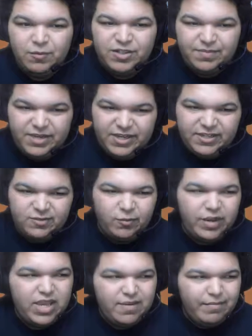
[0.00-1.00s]
Which means
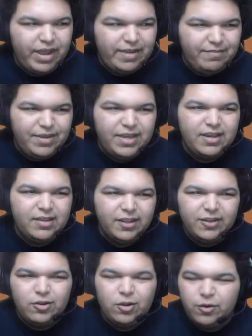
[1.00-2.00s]
we might be a
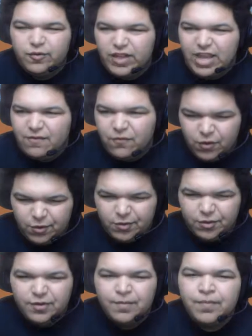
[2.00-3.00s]
little
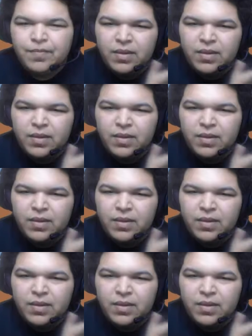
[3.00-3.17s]
over-leveled.